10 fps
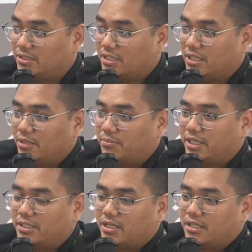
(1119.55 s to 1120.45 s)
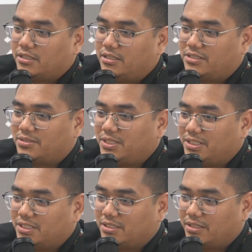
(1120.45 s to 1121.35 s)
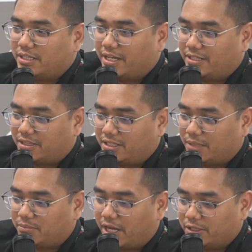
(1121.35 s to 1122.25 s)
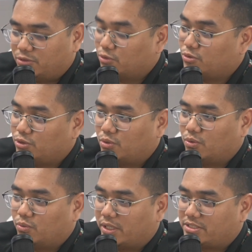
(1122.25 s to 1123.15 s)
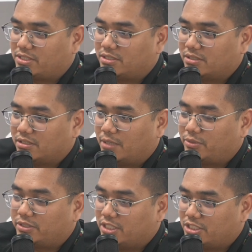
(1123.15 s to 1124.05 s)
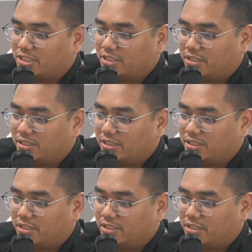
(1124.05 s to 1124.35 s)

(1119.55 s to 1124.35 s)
but this reader at that time I don't know what's the application and